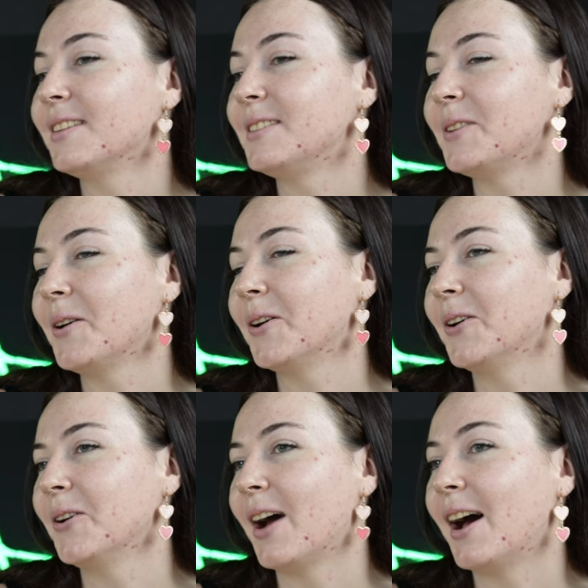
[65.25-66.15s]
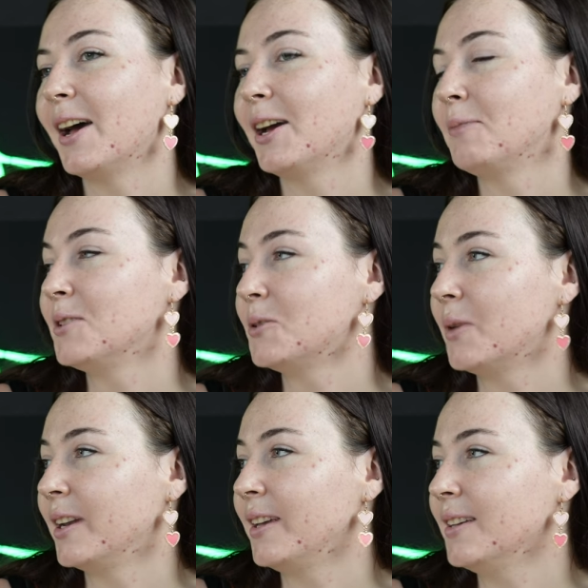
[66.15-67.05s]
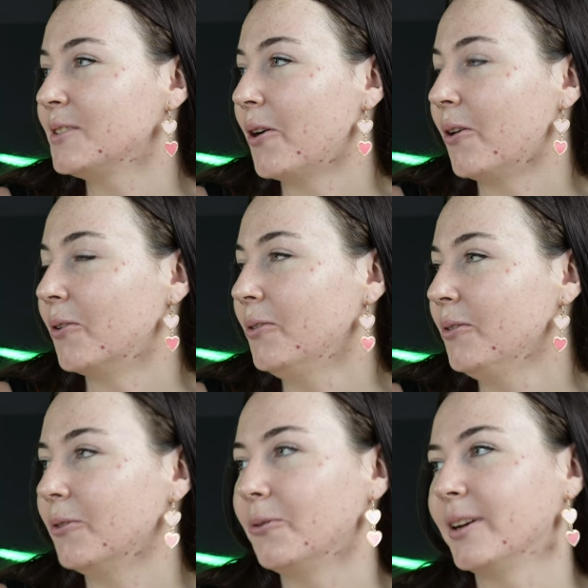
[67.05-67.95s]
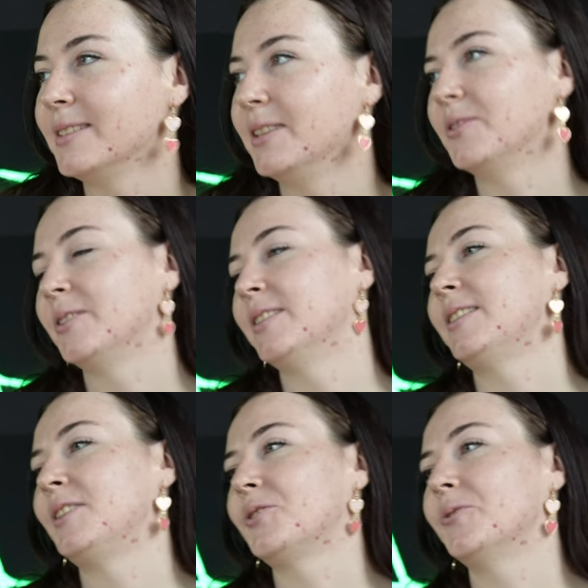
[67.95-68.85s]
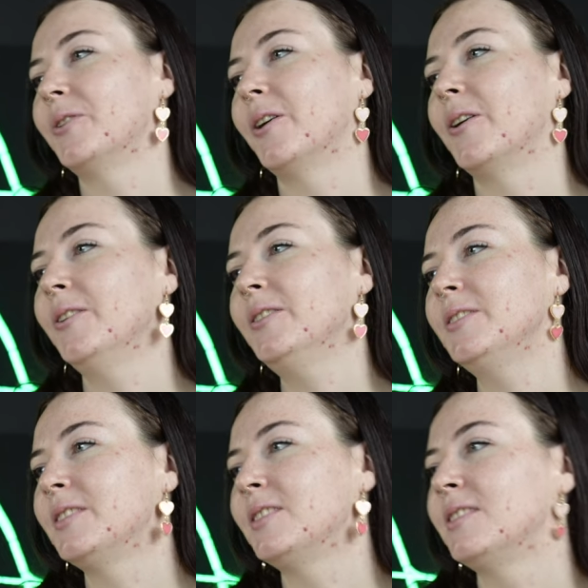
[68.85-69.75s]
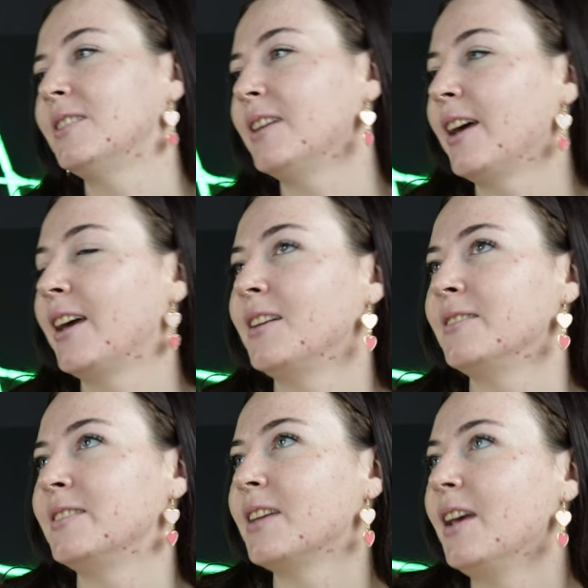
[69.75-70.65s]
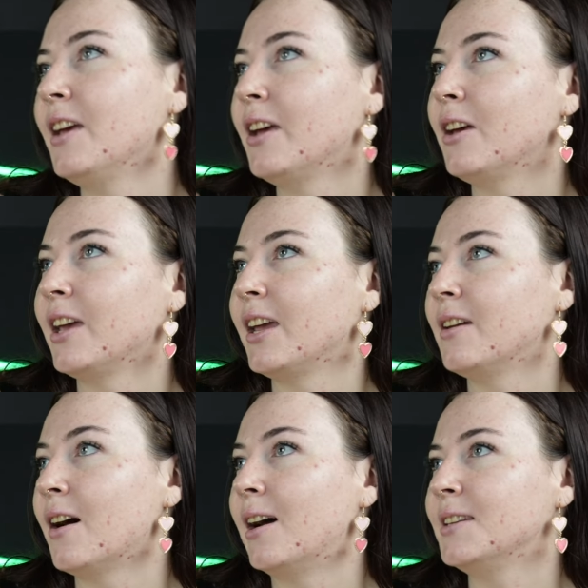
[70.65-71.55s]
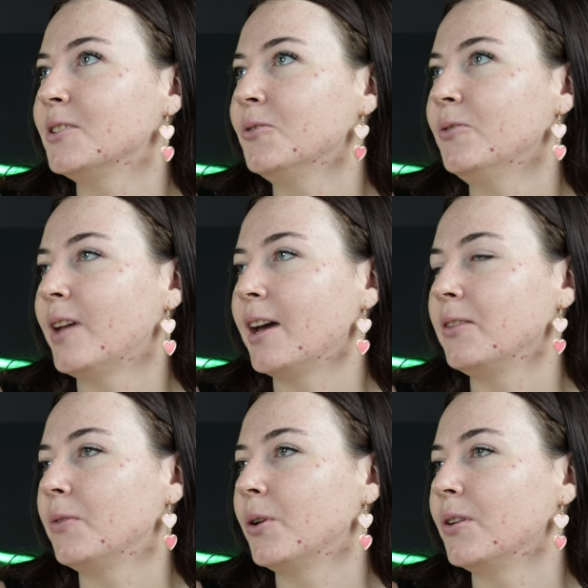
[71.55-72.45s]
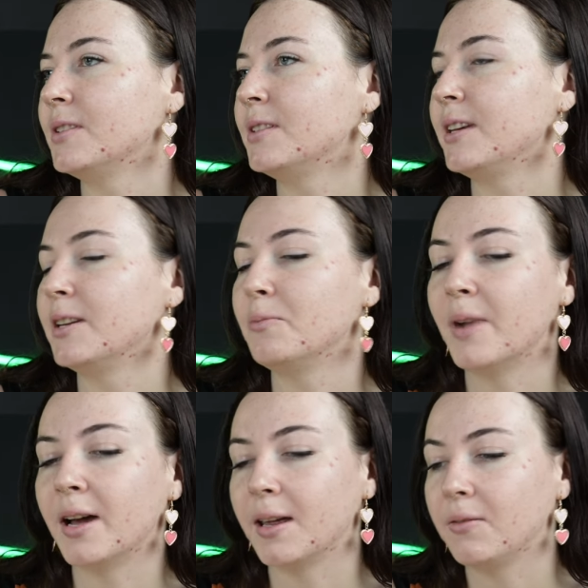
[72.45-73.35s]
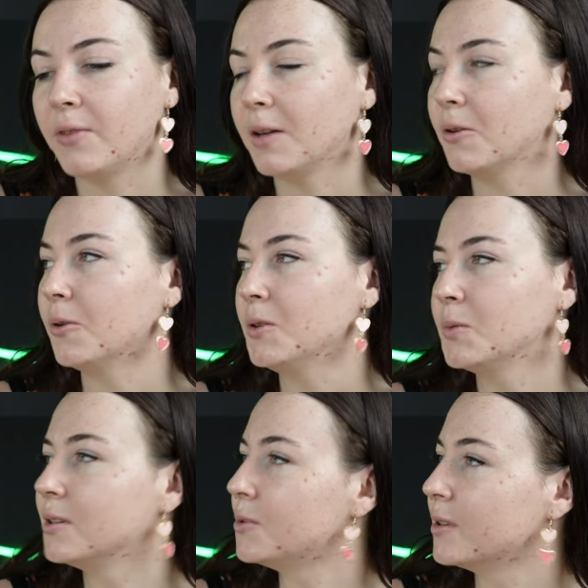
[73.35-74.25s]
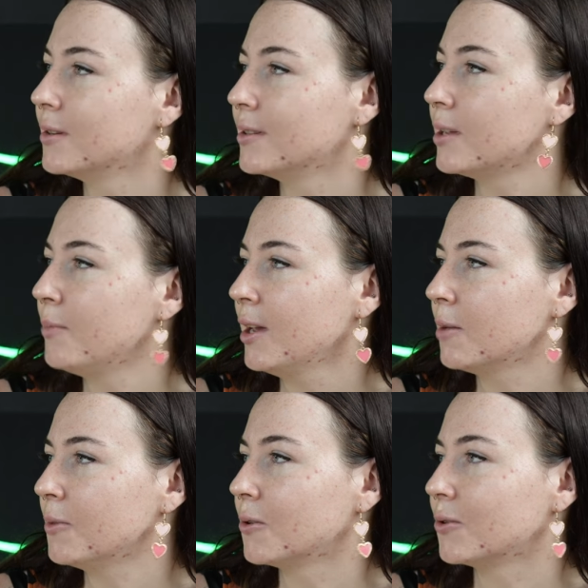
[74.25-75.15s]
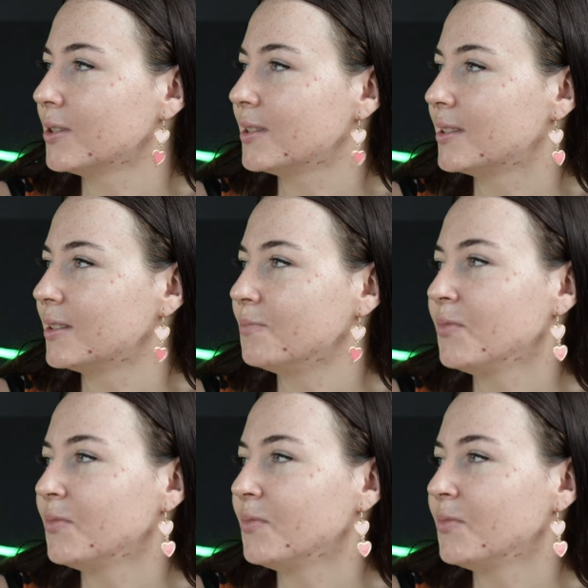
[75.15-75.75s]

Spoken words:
So I'm 20 years old, always lived on the Central Coast, and in high school I first did my vet course, which was a makeup course.